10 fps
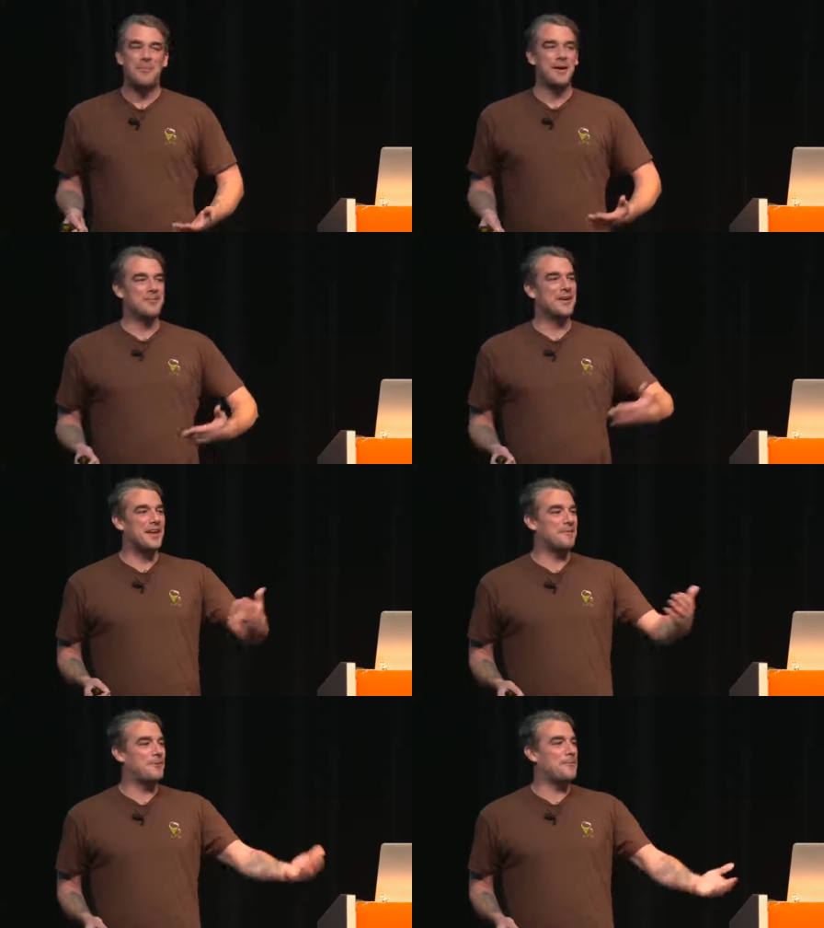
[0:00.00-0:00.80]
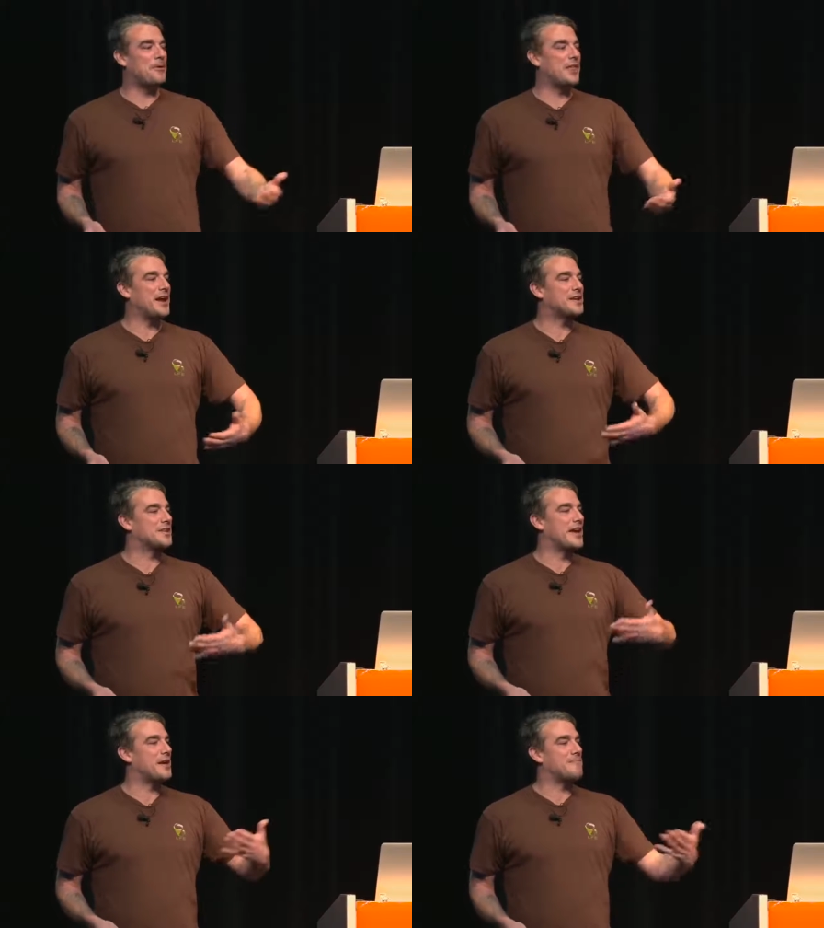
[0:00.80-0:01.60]
by bringing in people that
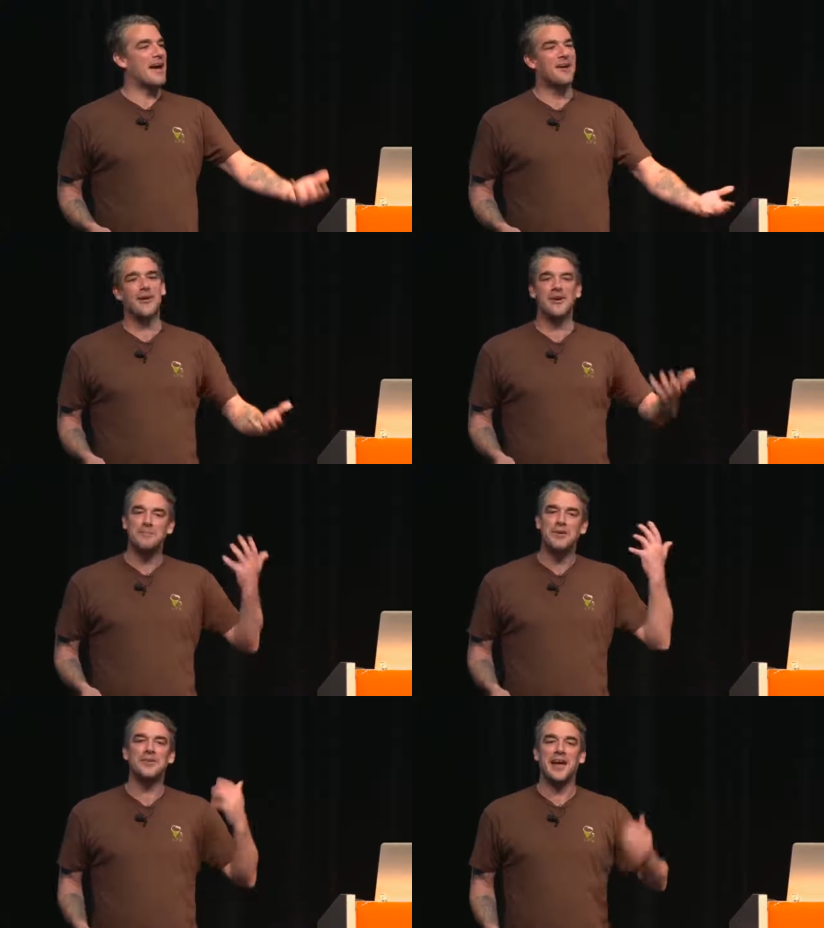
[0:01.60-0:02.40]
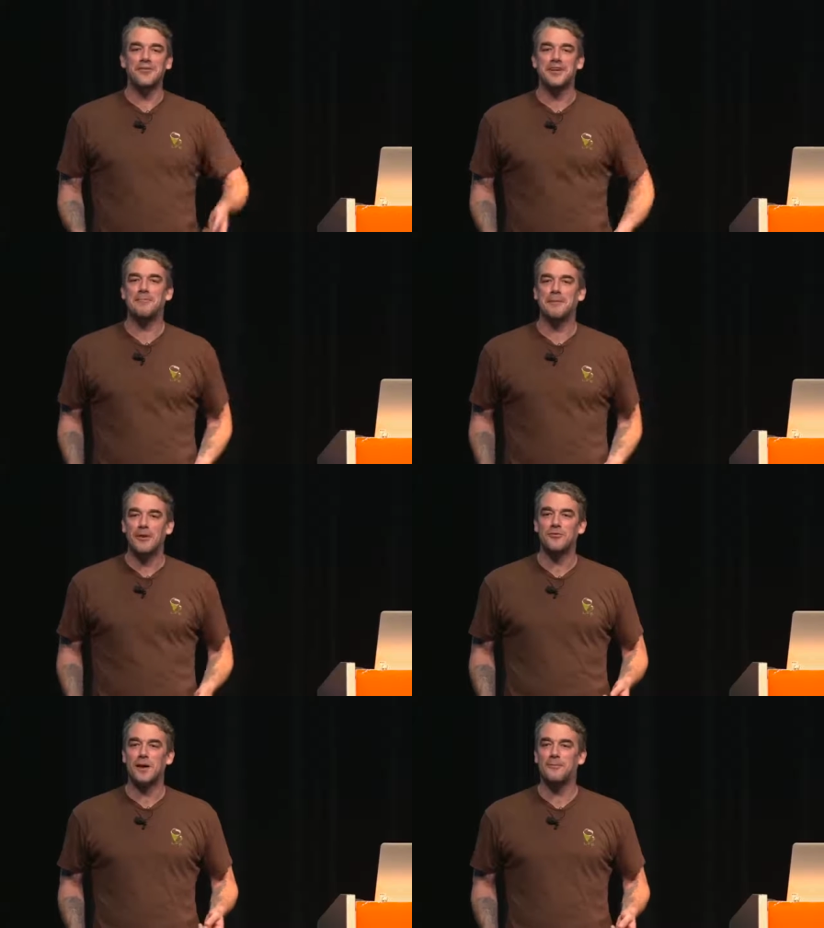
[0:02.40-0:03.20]
actually had a background building out topic
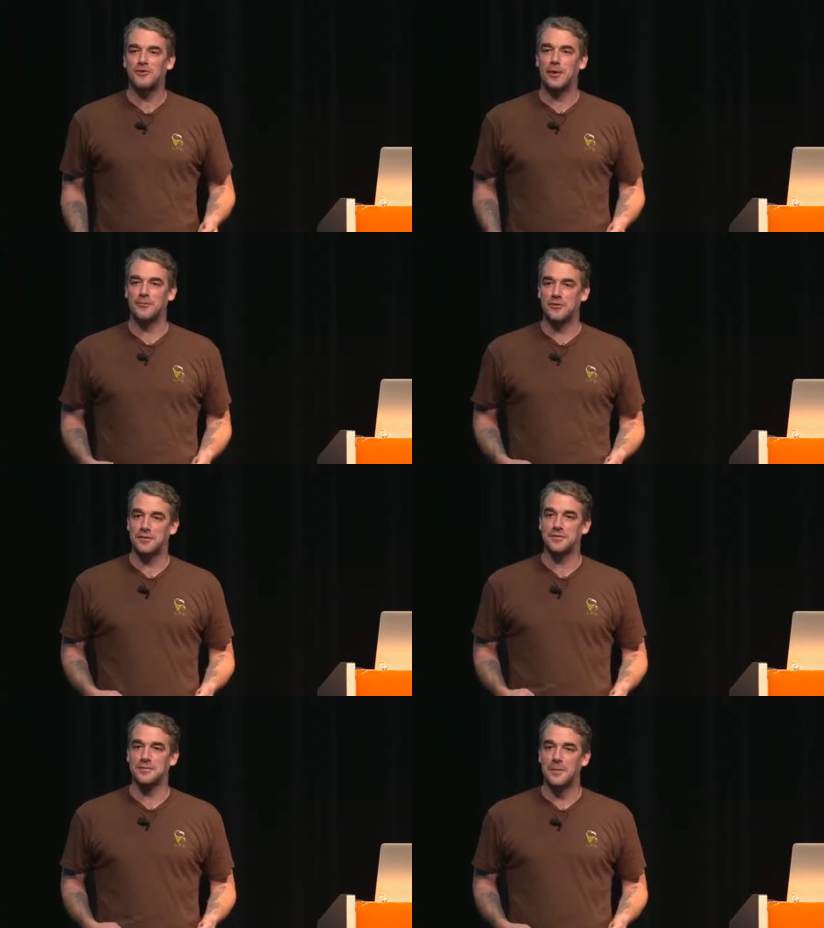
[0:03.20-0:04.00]
based pub subs.